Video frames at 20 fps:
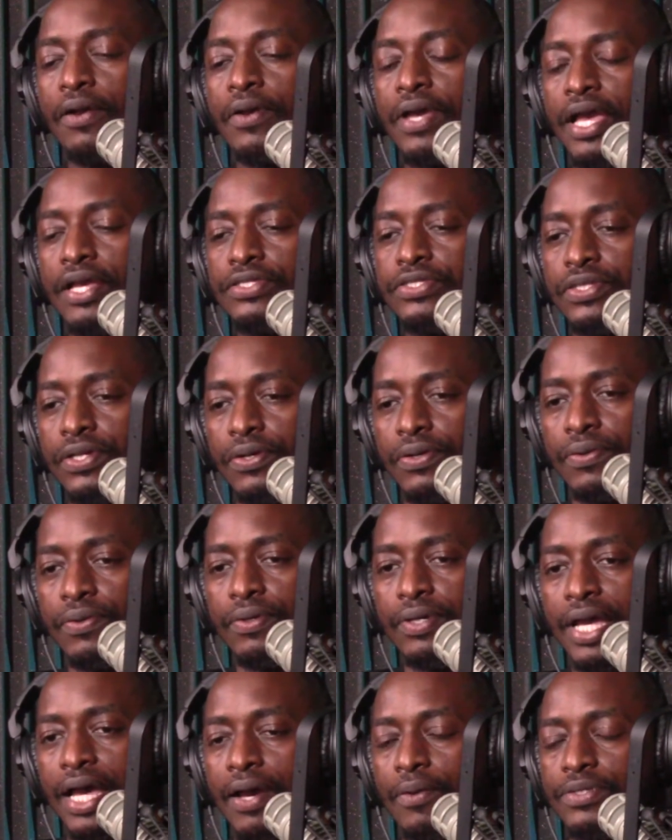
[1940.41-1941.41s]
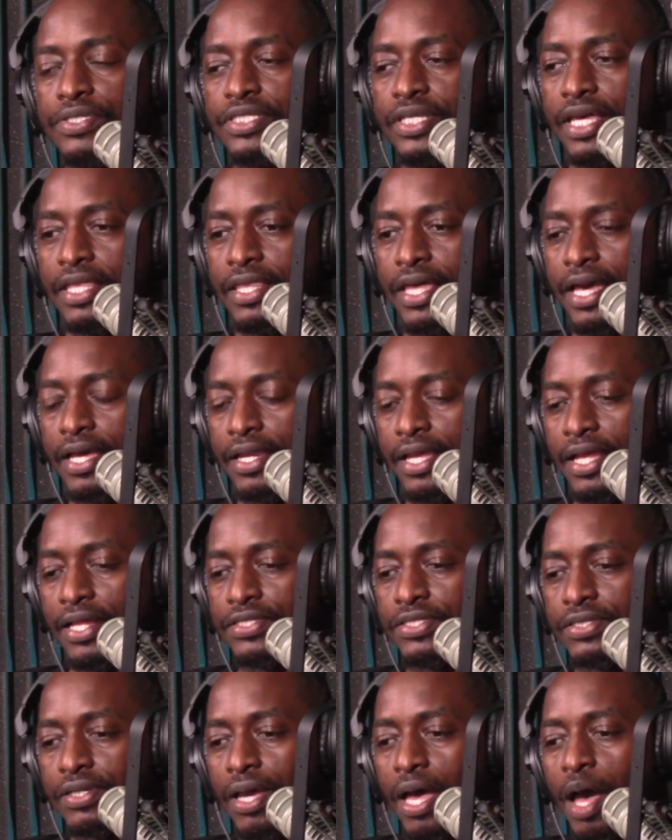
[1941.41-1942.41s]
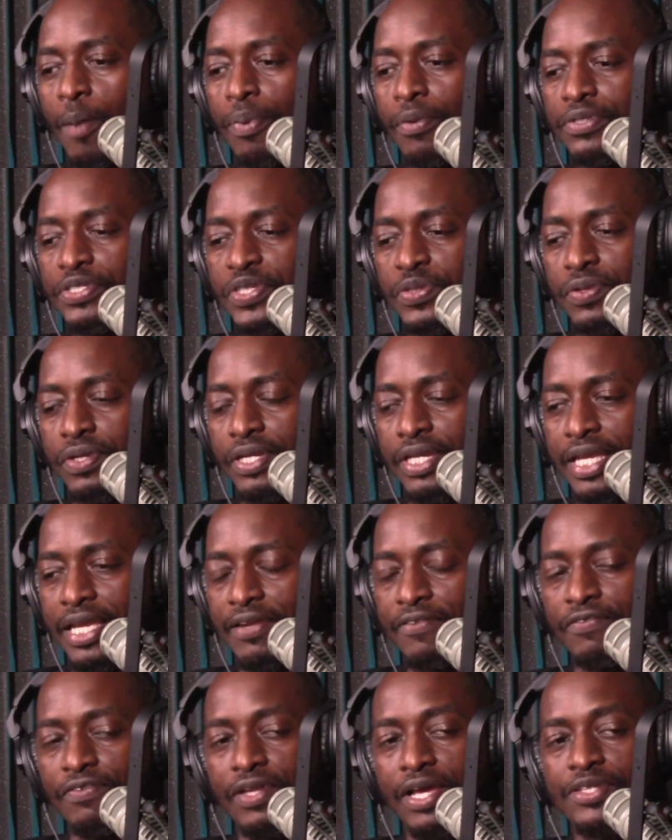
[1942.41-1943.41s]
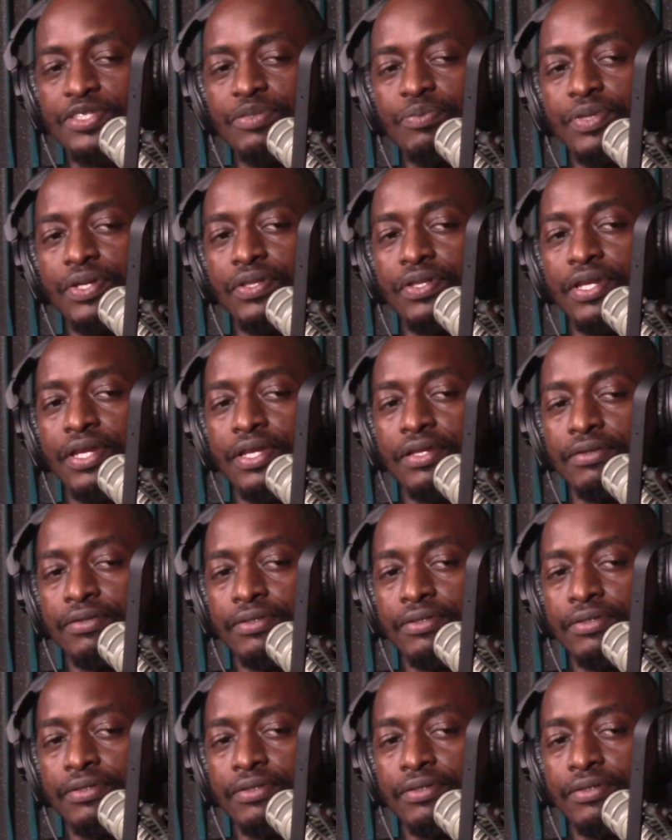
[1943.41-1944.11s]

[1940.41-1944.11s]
Okay. So I would say that it's opportunity and flexibility.